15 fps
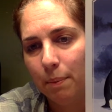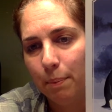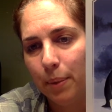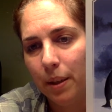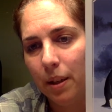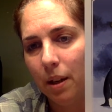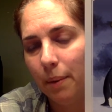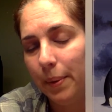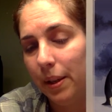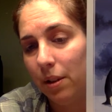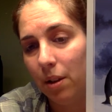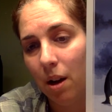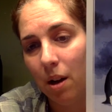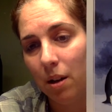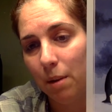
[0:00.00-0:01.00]
But I mean,
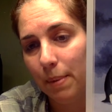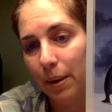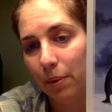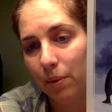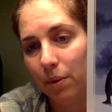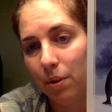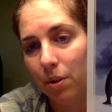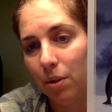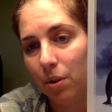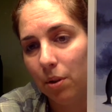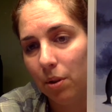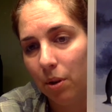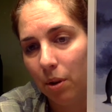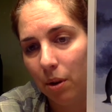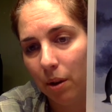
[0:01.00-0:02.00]
talk about
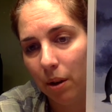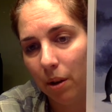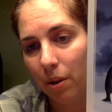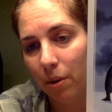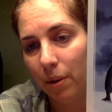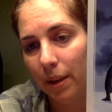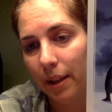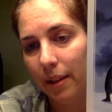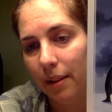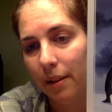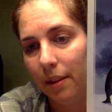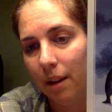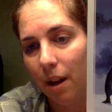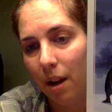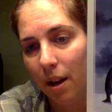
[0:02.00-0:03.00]
sorrow and
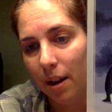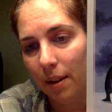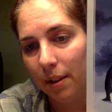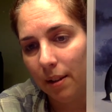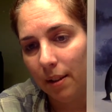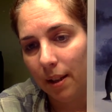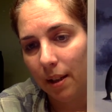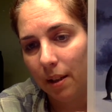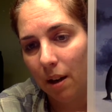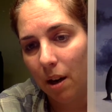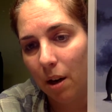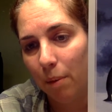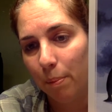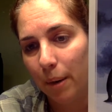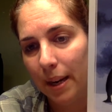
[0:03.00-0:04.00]
loss and
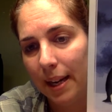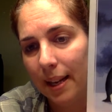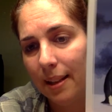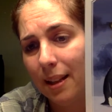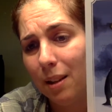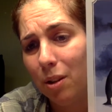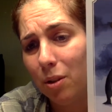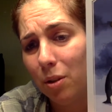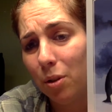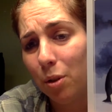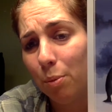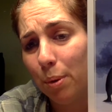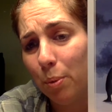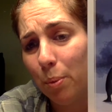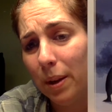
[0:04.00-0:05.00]
heartbreak. And they look so
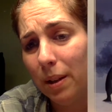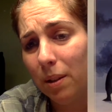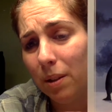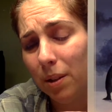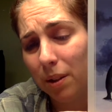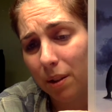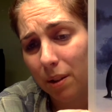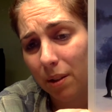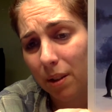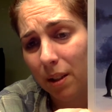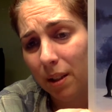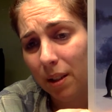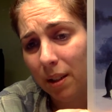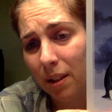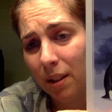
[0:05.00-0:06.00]
bewildered,
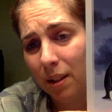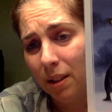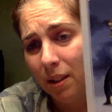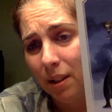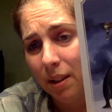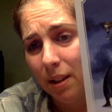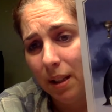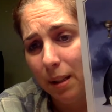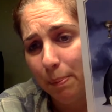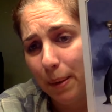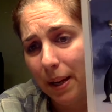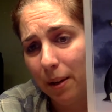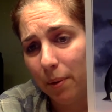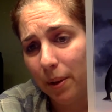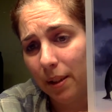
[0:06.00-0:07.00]
these
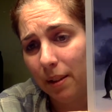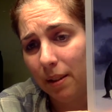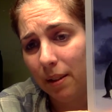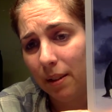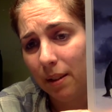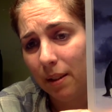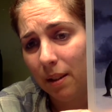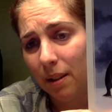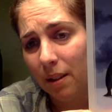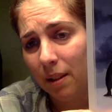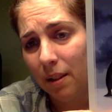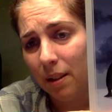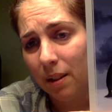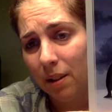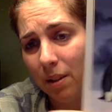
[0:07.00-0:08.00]
penguins.
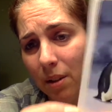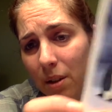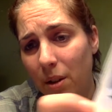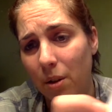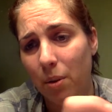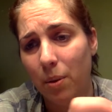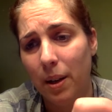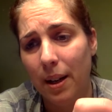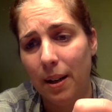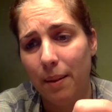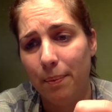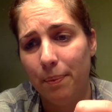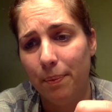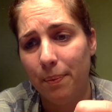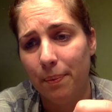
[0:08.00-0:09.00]
So
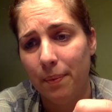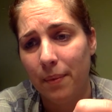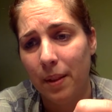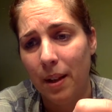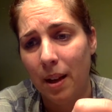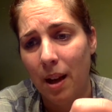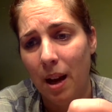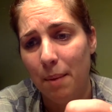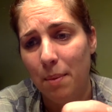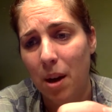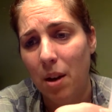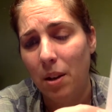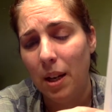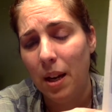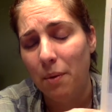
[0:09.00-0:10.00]
I'm
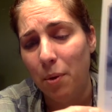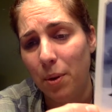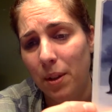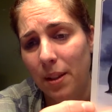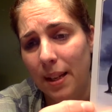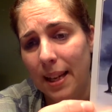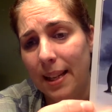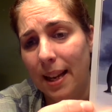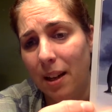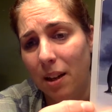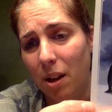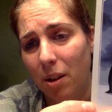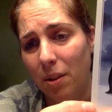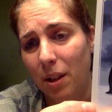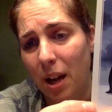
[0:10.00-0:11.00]
not looking forward to seeing that
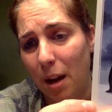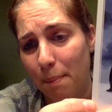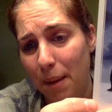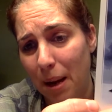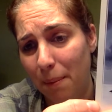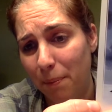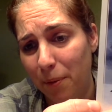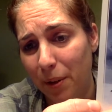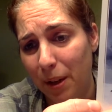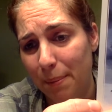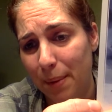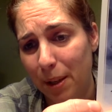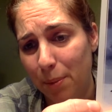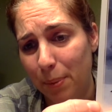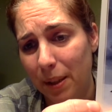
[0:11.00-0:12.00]
card come up very
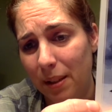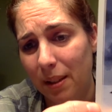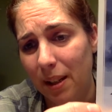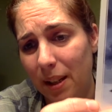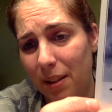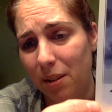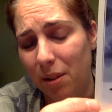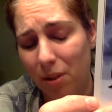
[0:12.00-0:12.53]
much because it is